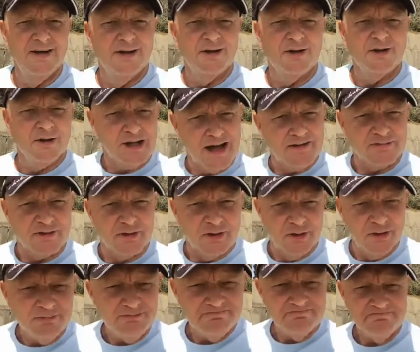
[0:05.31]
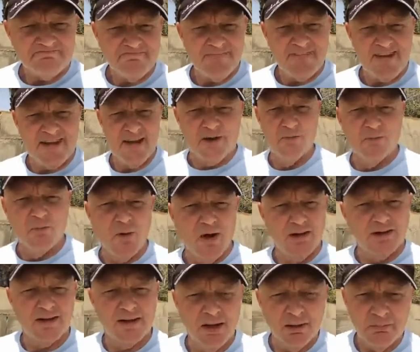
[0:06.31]
Good afternoon and
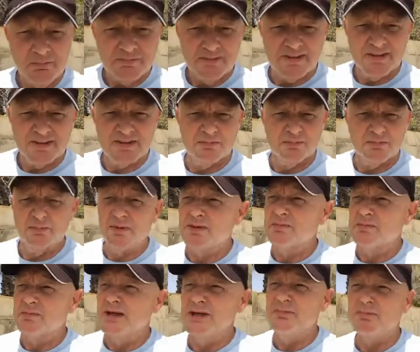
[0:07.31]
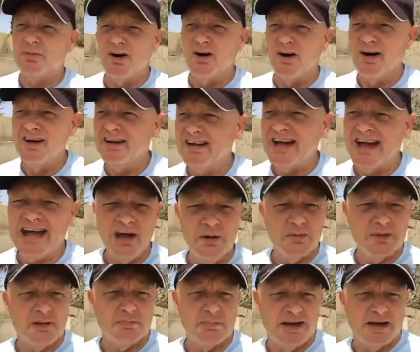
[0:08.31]
welcome with me, Brian,
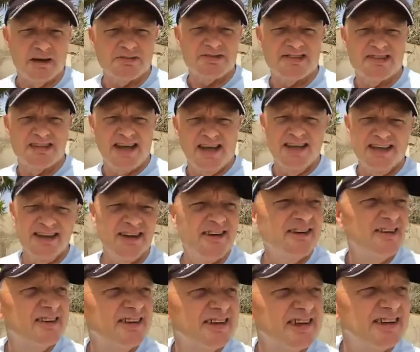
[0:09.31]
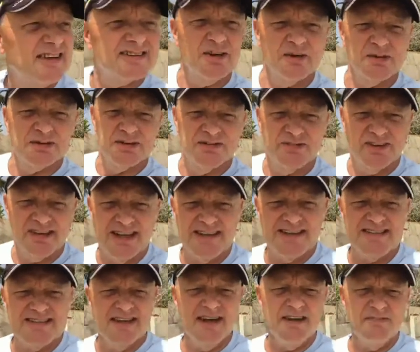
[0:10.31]
out and about today on the east coast of
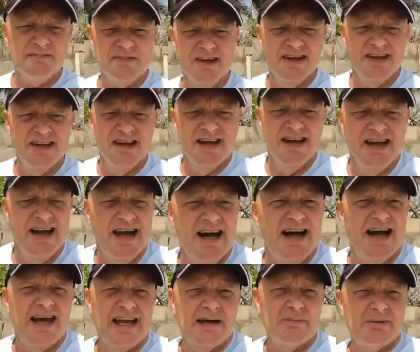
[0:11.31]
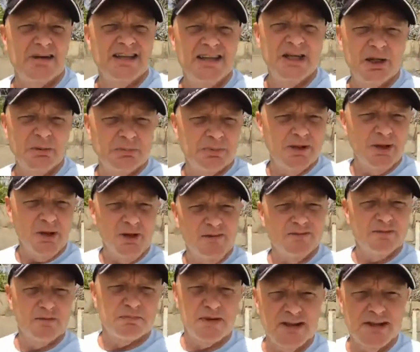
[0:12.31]
Valencia, and I'm a little bit
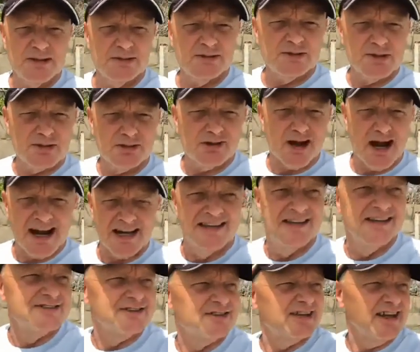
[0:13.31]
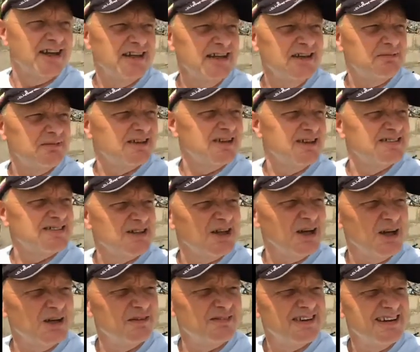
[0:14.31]
off the beaten track today because
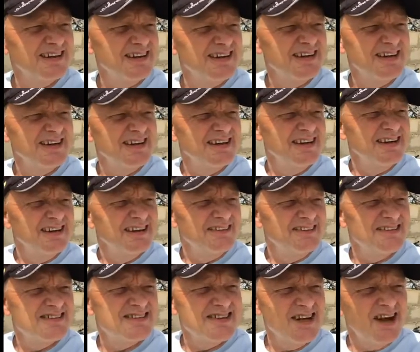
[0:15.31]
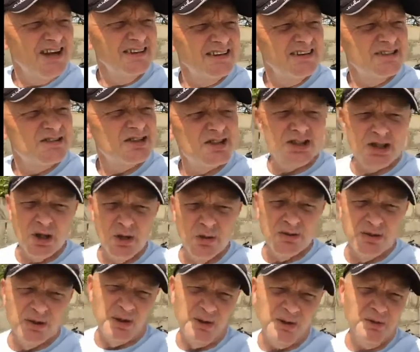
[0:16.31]
I've decided to show
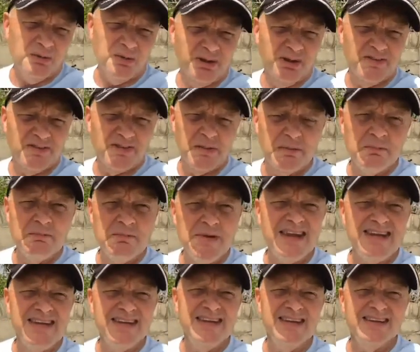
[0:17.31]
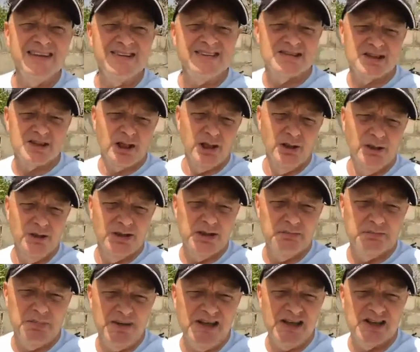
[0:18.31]
you one of the many
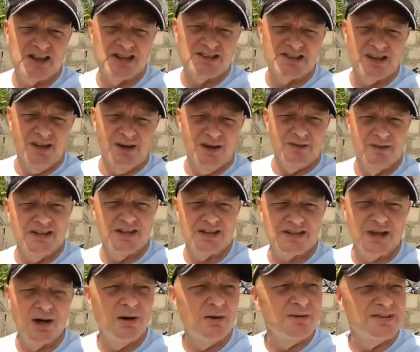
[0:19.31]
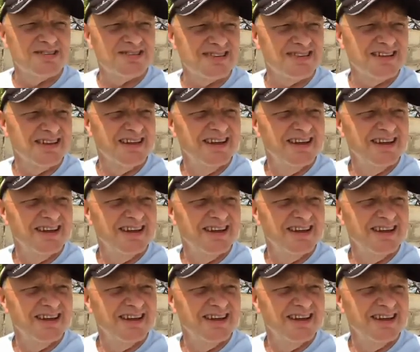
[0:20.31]
secluded beaches along this coast.